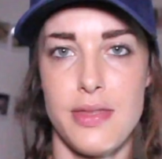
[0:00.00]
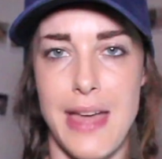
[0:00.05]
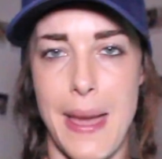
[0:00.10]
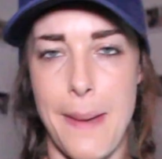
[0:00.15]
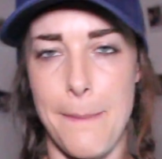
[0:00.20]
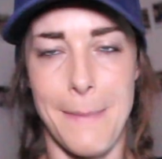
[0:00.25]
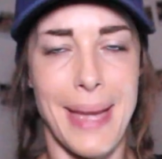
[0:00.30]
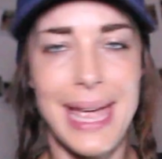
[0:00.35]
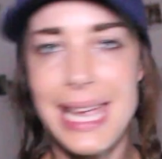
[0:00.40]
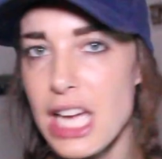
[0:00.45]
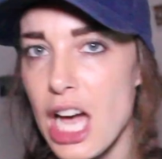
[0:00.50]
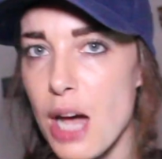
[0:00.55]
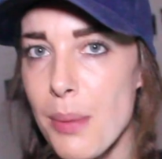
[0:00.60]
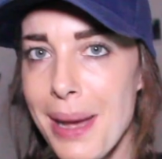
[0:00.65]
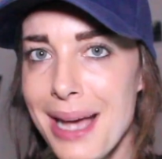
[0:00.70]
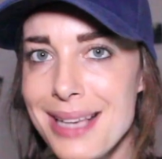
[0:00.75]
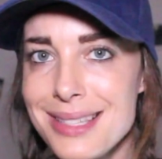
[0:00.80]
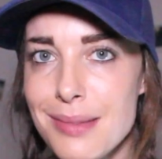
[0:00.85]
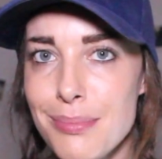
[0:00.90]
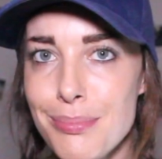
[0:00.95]
Their makeup
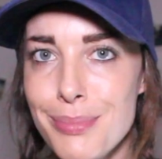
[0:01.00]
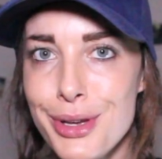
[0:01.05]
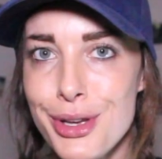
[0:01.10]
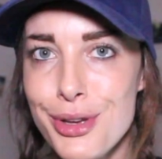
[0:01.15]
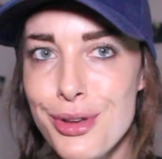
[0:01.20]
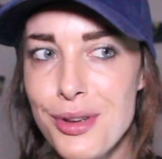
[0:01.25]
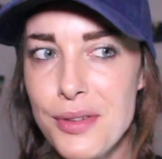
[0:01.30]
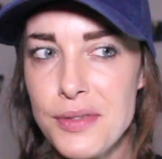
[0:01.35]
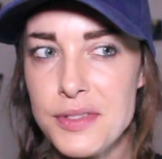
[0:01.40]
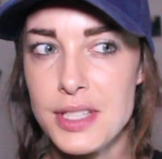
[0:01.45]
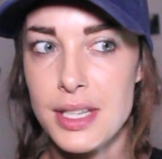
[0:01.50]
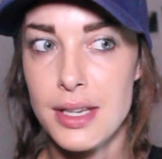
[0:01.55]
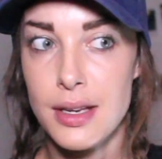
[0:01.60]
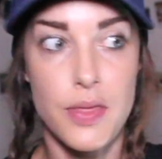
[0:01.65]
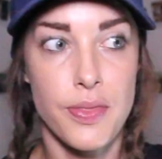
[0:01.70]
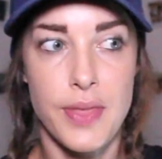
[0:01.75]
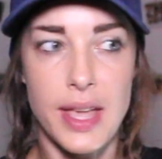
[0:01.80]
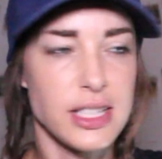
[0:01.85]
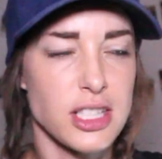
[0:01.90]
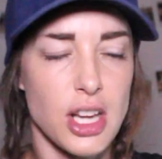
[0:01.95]
hasn't moved,
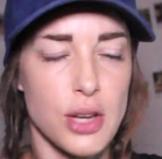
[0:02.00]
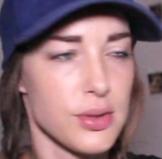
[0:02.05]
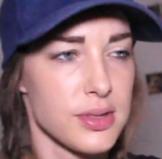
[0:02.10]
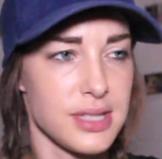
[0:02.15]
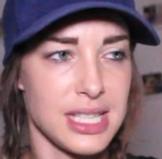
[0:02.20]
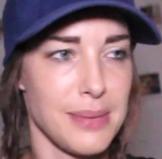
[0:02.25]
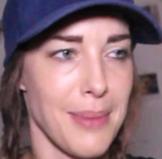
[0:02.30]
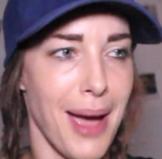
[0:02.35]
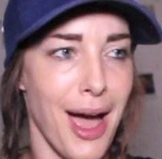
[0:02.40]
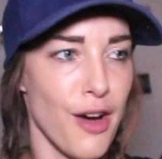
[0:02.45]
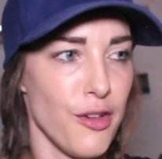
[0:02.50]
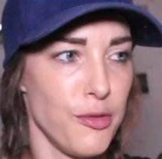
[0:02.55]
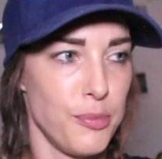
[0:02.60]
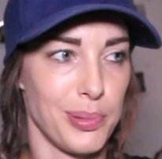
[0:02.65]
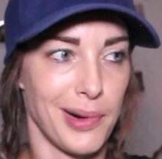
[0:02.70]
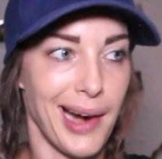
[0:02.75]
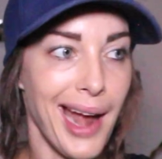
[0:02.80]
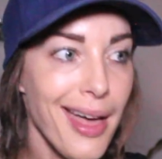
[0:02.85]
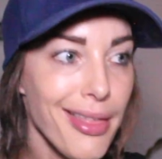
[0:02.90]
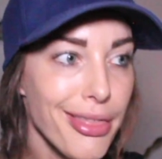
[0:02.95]
they don't seem out of
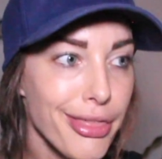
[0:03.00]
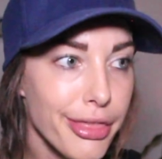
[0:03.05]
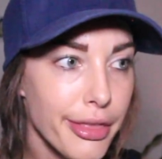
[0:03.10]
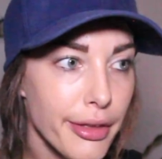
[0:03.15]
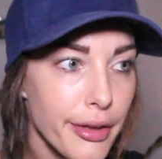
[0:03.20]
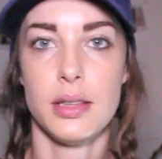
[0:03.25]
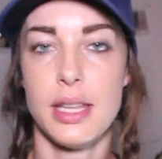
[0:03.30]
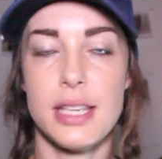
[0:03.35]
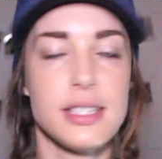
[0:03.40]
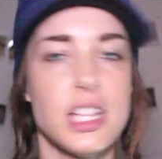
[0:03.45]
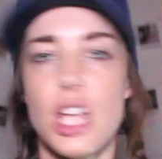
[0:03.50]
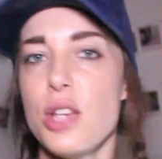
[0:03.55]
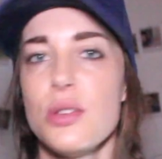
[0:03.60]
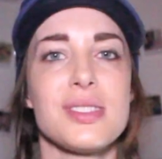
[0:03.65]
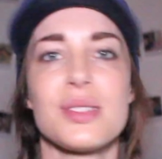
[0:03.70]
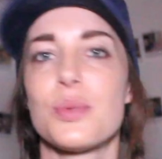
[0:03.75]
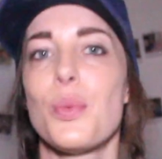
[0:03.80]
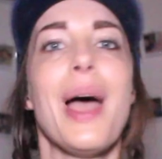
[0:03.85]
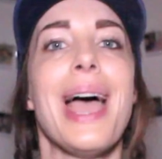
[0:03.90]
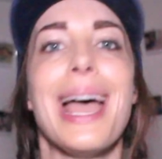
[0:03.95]
breath, there's no
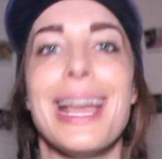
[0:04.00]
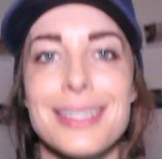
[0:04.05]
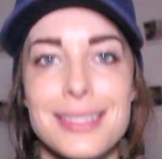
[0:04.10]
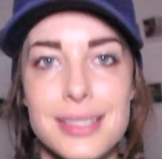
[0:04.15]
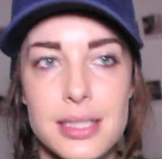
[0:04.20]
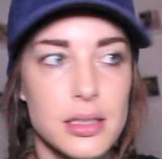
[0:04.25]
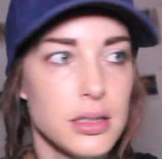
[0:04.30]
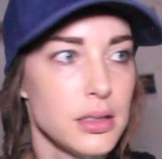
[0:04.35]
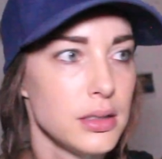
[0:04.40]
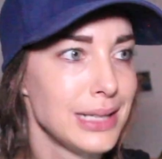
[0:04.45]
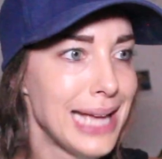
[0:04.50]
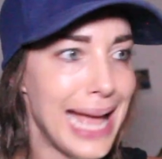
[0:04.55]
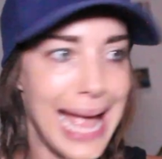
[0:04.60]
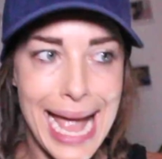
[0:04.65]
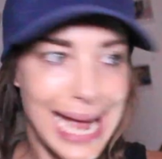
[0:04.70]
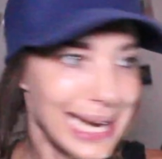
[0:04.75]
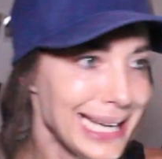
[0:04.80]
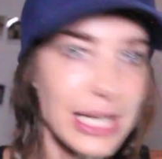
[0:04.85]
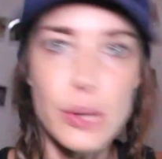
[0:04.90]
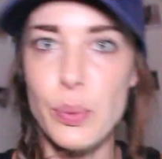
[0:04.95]
sweat
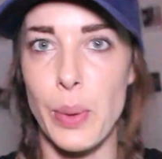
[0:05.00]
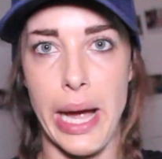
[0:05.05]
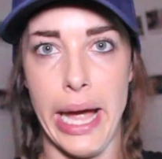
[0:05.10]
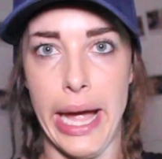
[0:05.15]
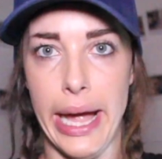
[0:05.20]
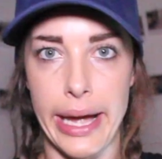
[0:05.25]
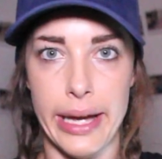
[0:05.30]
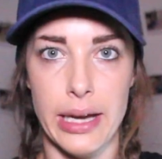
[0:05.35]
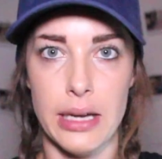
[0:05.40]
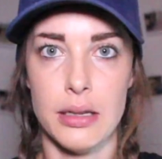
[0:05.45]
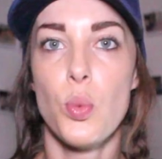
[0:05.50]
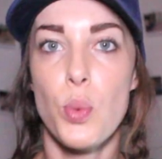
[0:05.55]
anywhere.